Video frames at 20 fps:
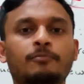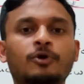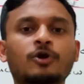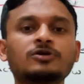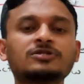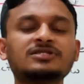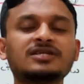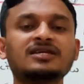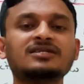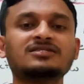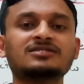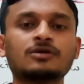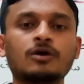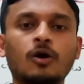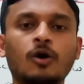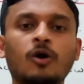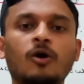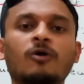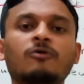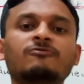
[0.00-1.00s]
process
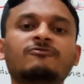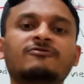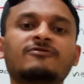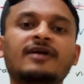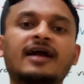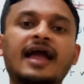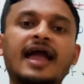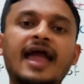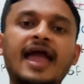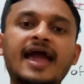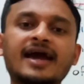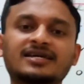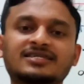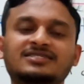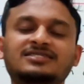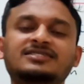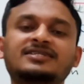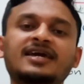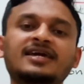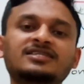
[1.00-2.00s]
of
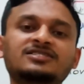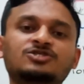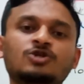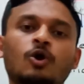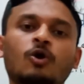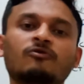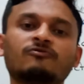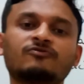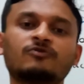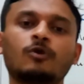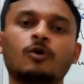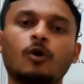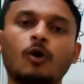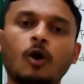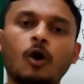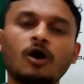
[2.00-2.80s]
exchange of